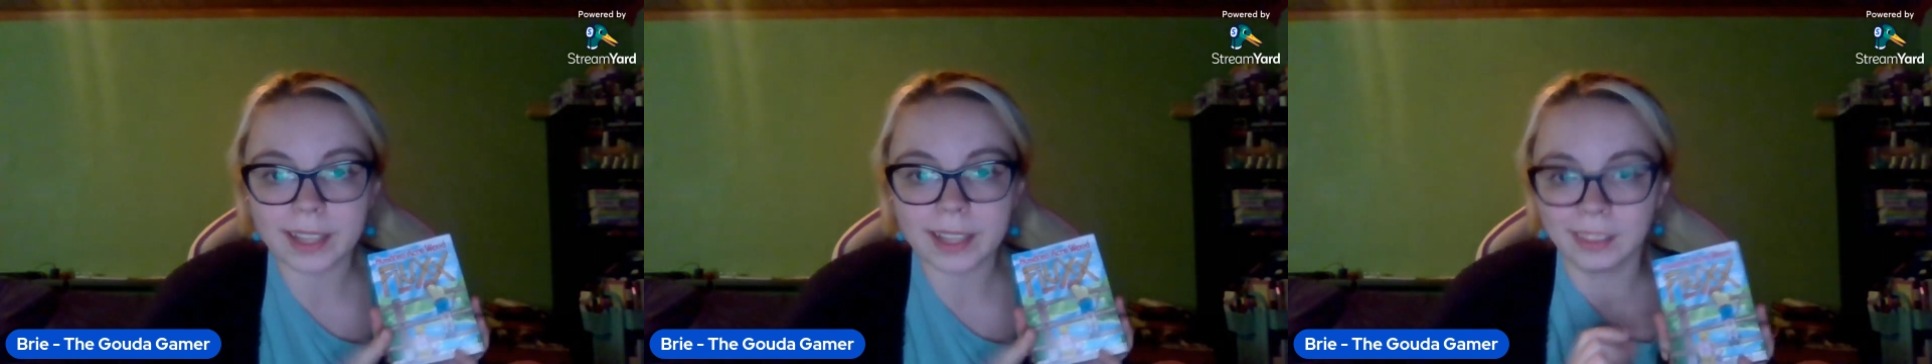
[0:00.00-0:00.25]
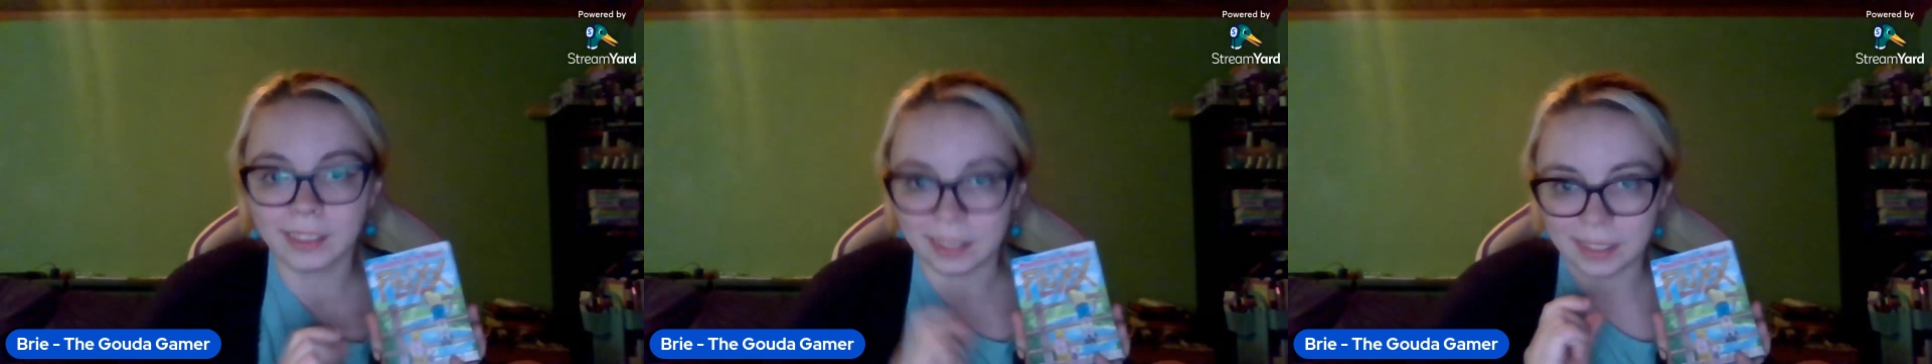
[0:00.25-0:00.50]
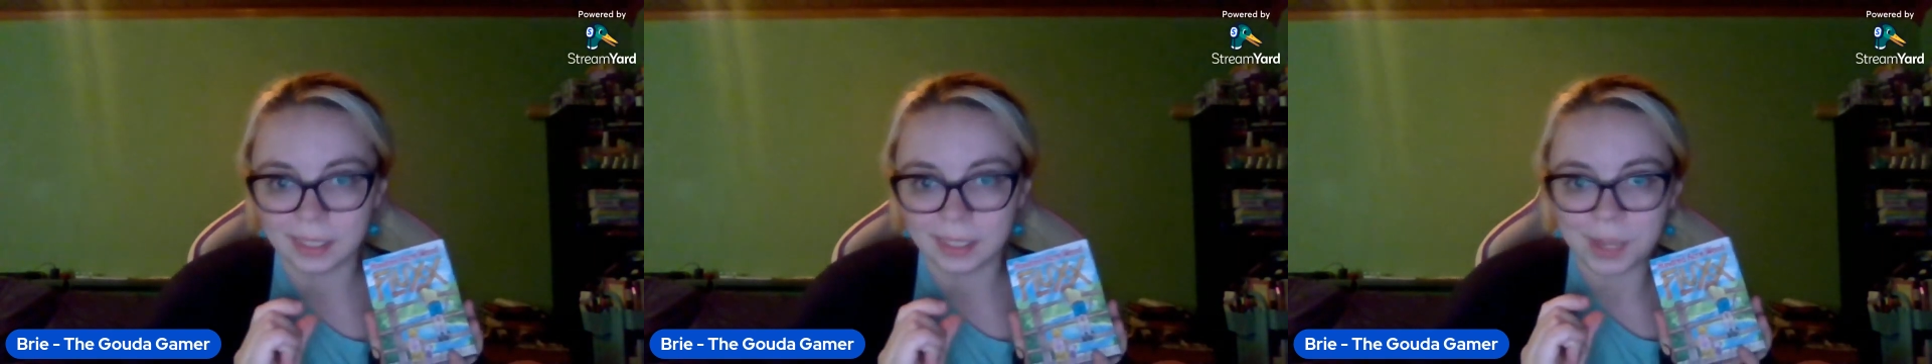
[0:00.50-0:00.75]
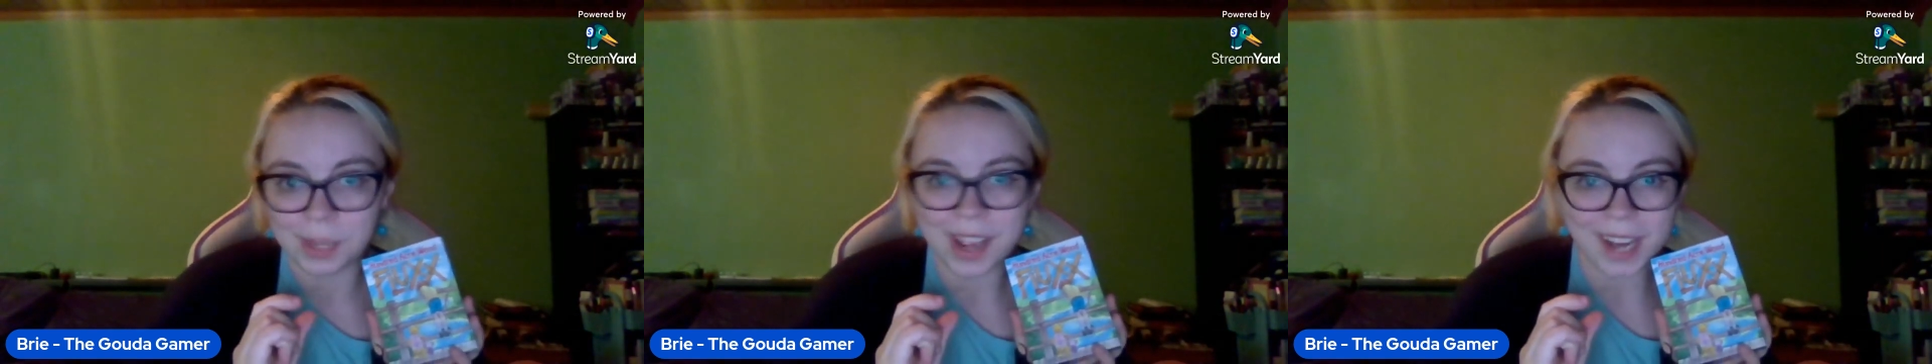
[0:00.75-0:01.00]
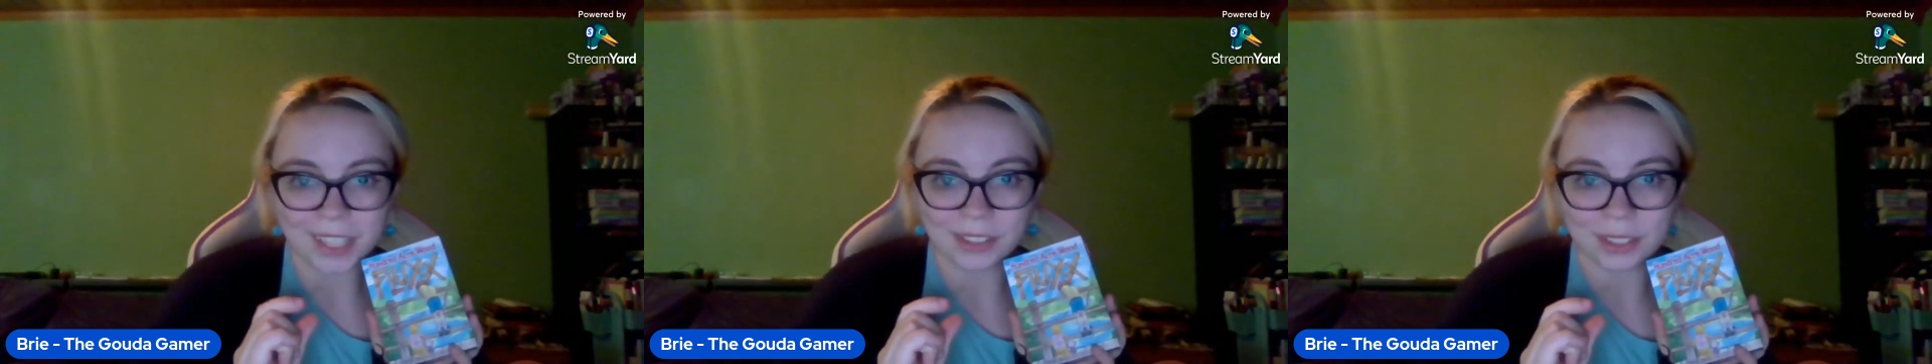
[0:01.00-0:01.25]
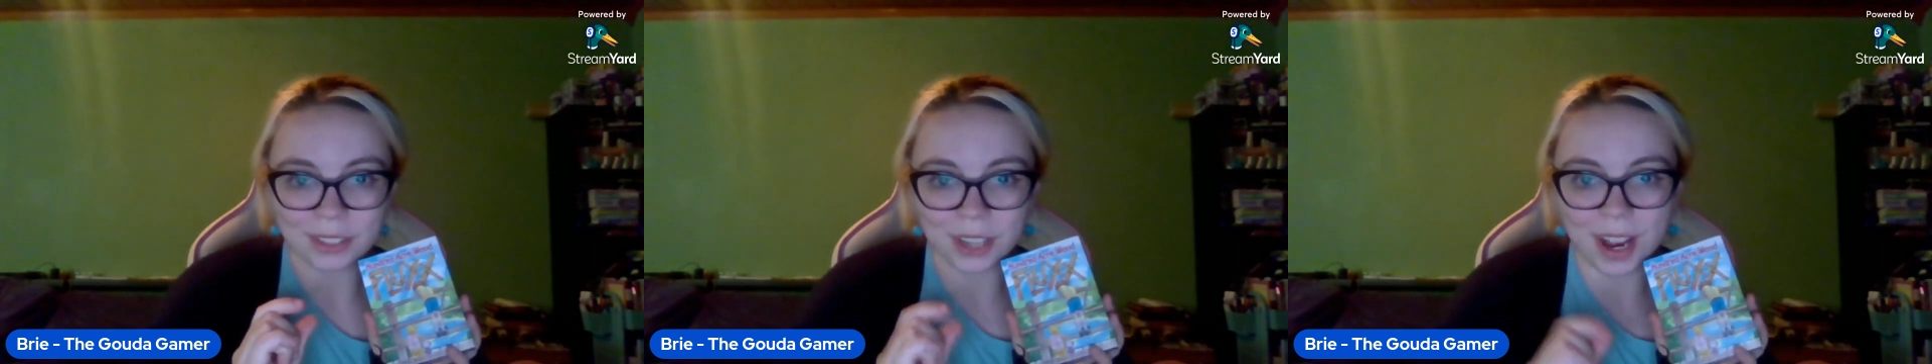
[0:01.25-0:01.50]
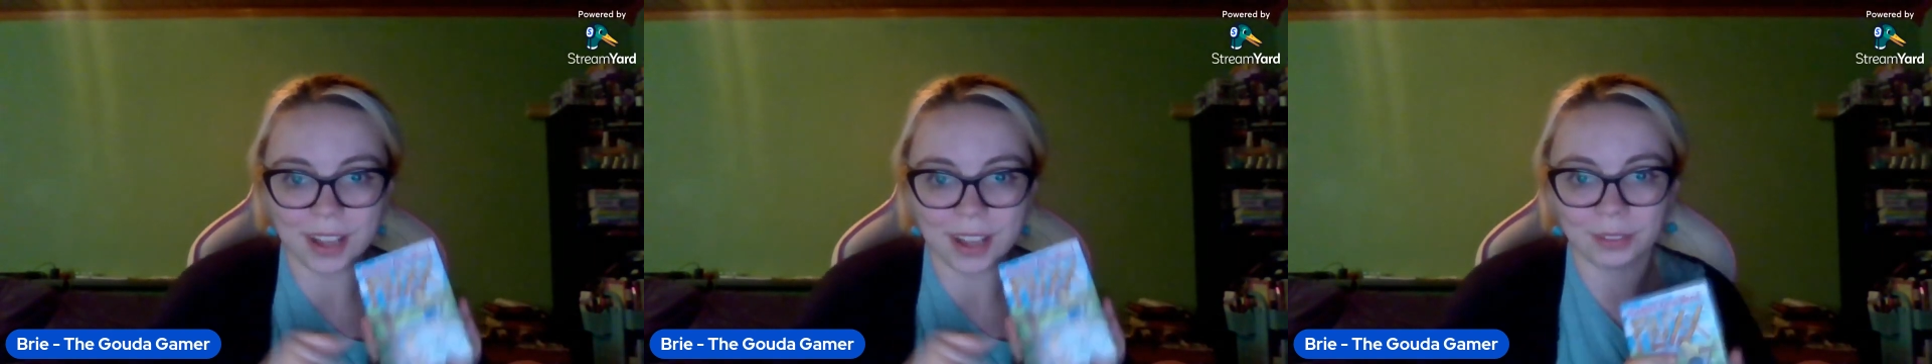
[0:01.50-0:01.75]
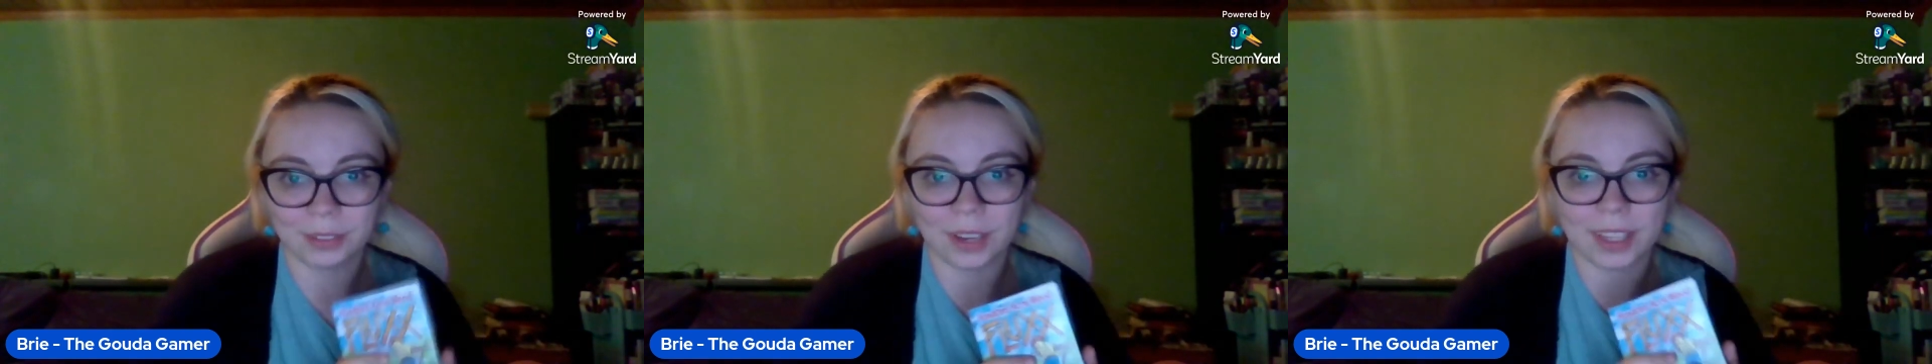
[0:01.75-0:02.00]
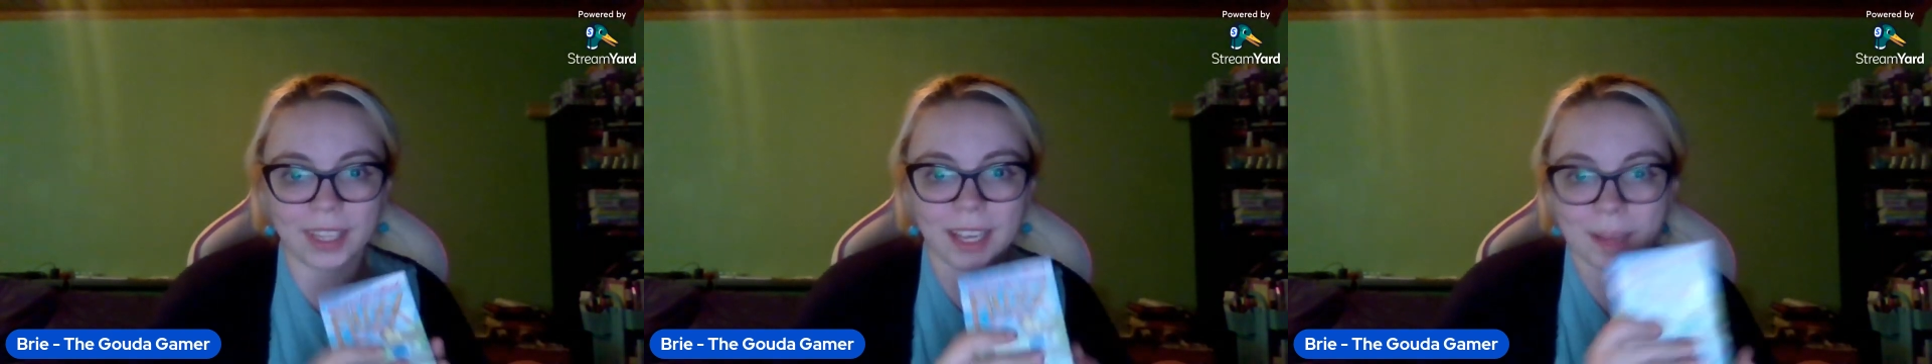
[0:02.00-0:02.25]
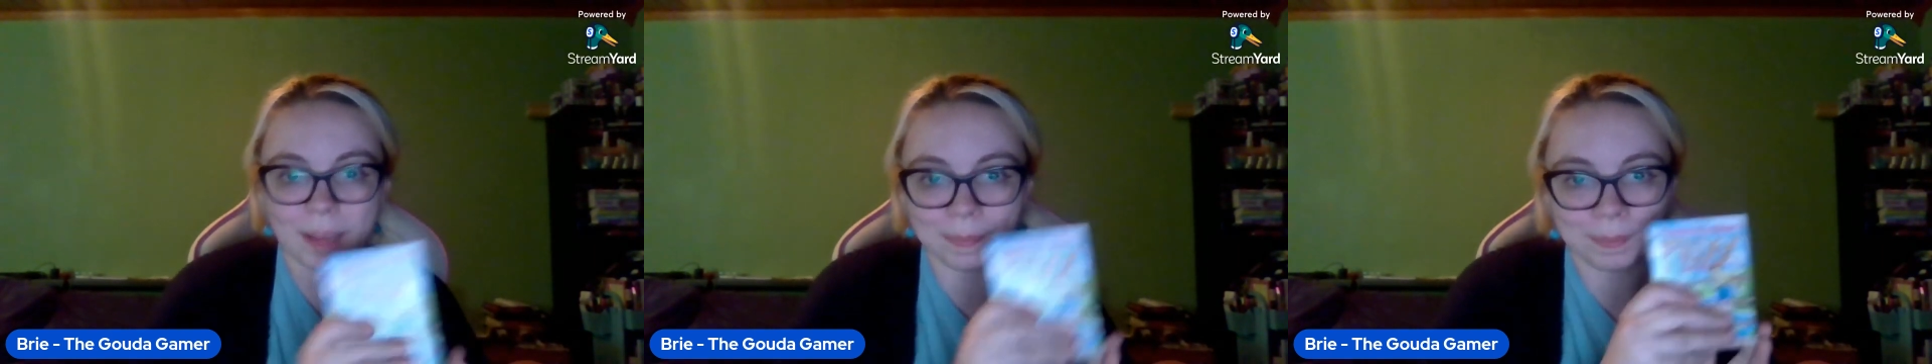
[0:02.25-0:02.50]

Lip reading: a little bit extra child friendly,